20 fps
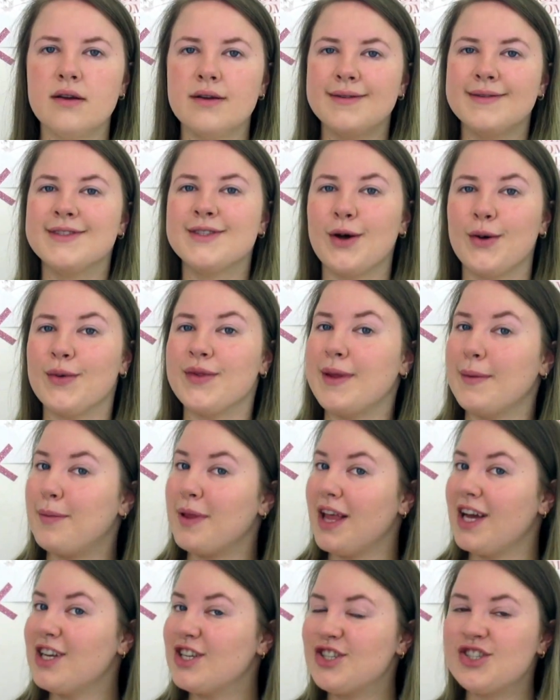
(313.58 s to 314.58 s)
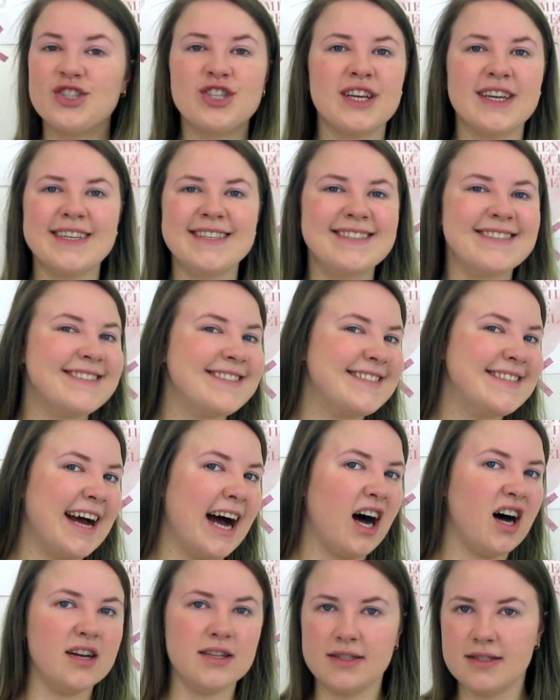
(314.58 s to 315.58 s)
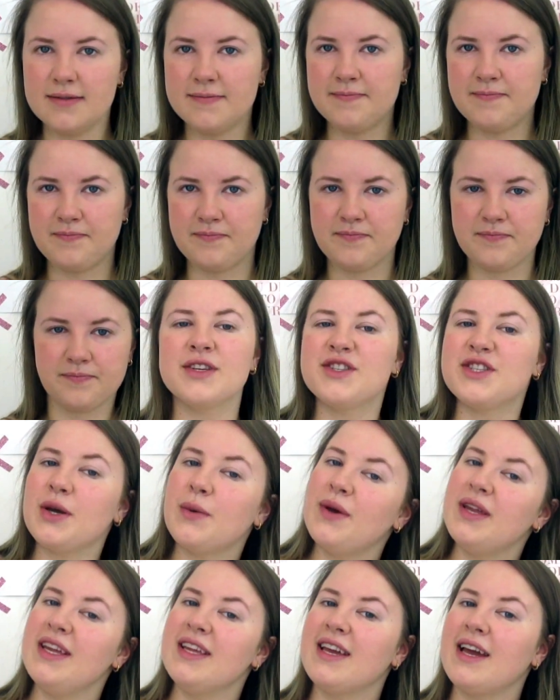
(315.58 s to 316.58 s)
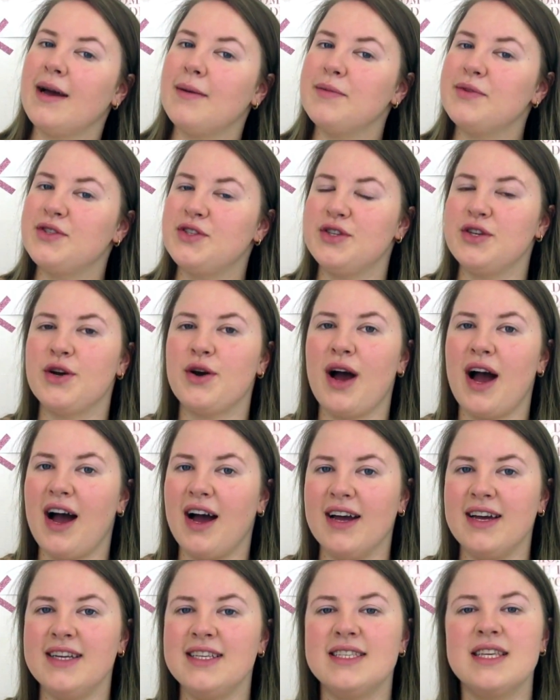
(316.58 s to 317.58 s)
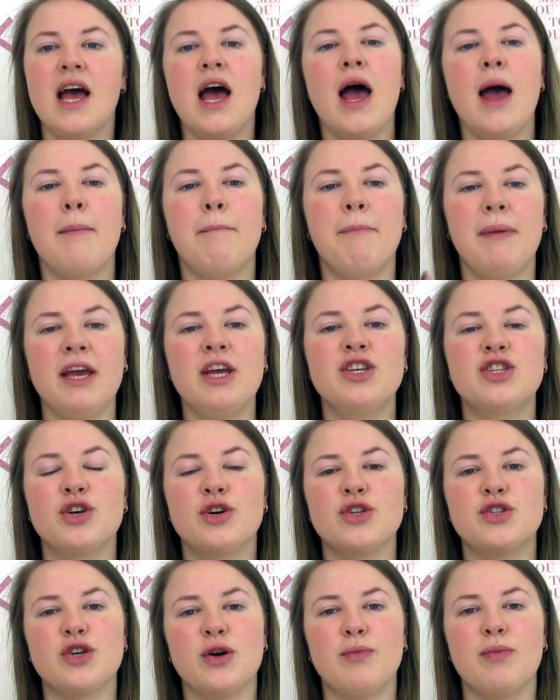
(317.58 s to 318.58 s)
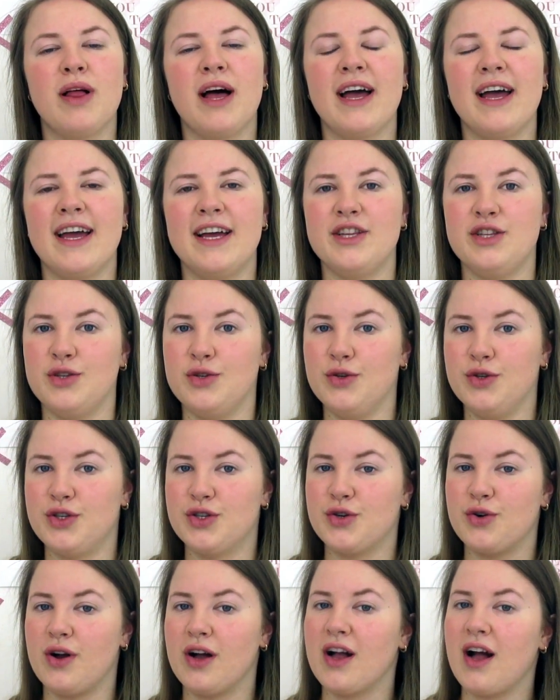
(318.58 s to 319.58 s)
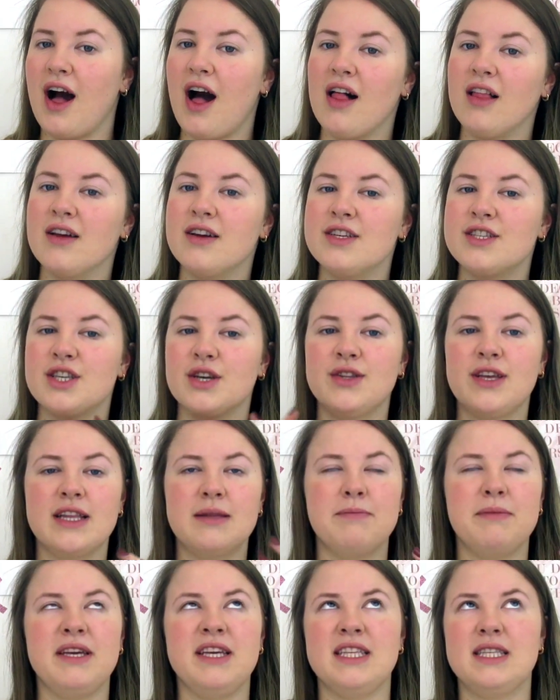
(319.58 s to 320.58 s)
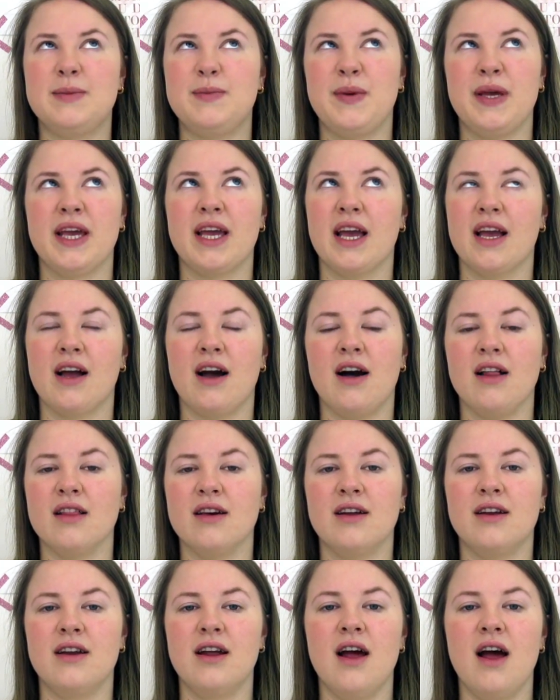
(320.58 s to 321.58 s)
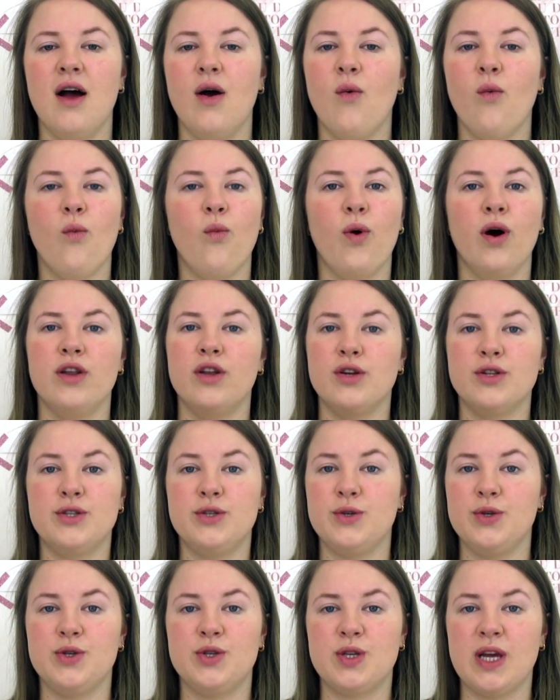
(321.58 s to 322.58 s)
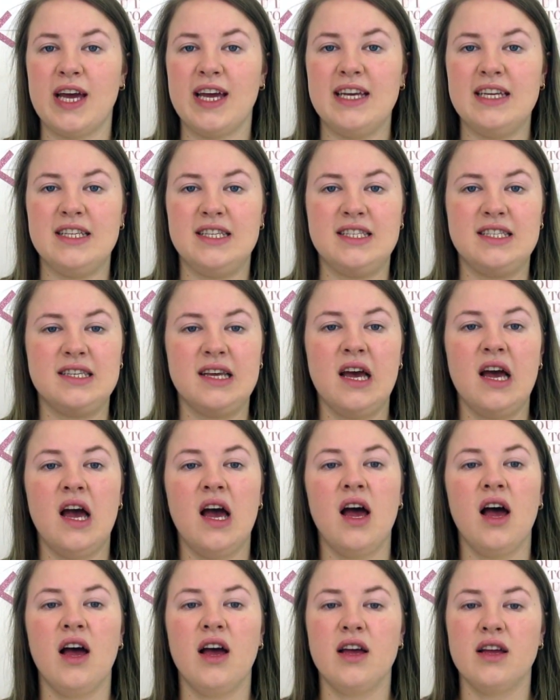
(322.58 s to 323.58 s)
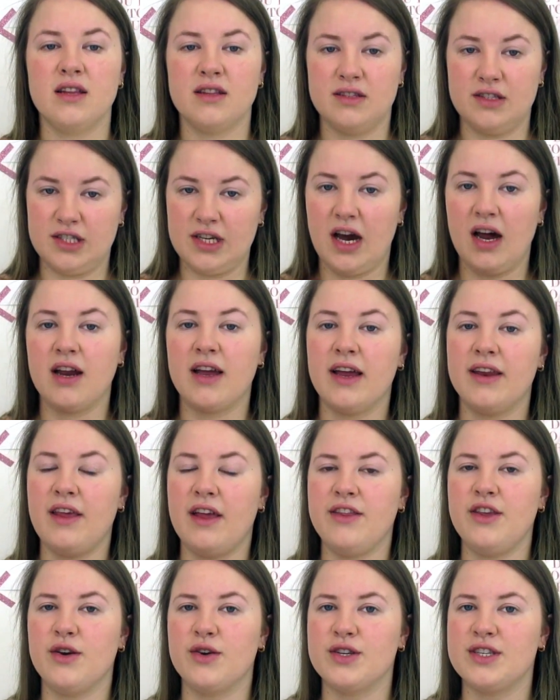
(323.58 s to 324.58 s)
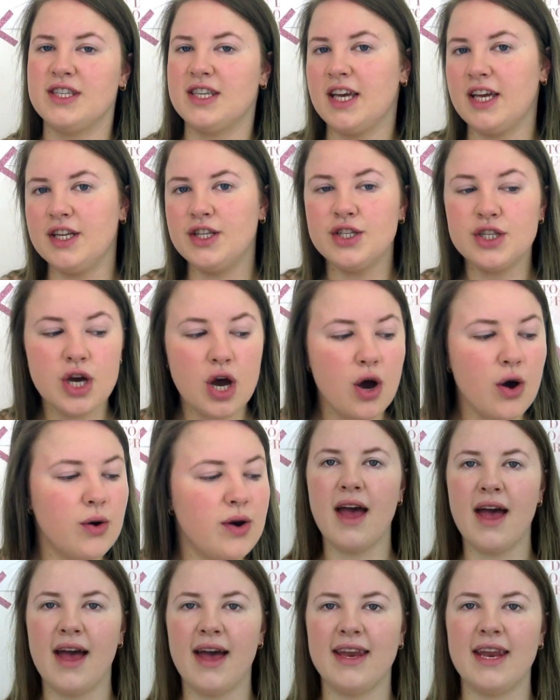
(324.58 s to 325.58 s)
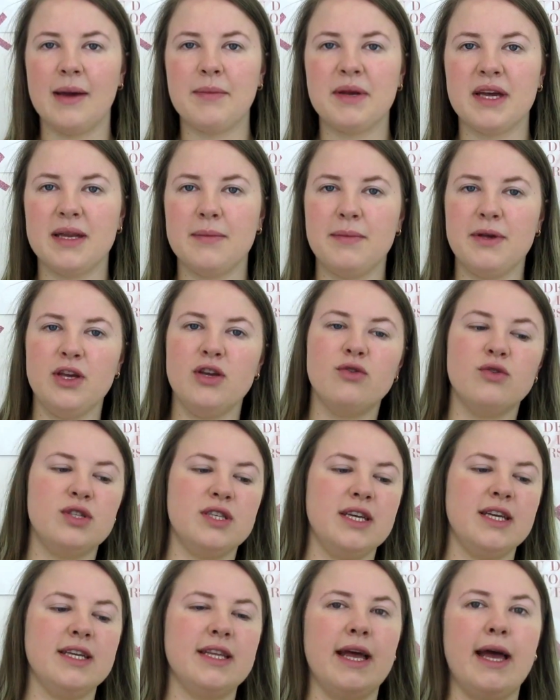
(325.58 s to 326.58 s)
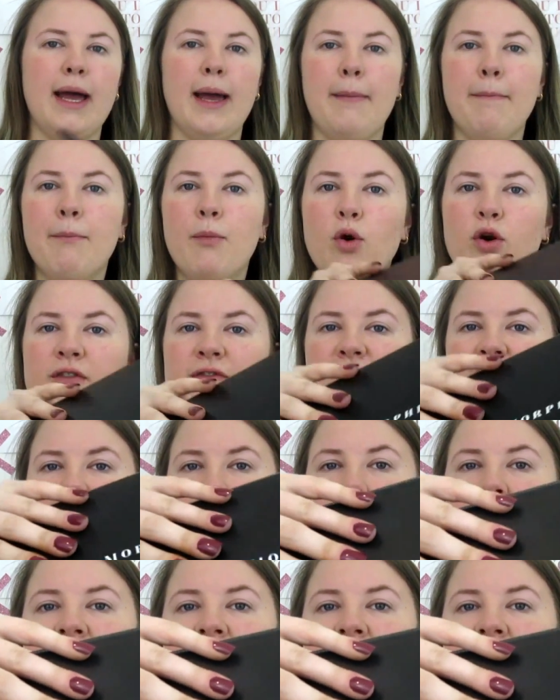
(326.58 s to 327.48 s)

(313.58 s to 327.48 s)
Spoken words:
So the blush is done. So when it comes to your eyes, make sure to apply a neutral color. So that means pick a color 1 or 2 shades darker than your skin tone. And I'm gonna be using the Morphe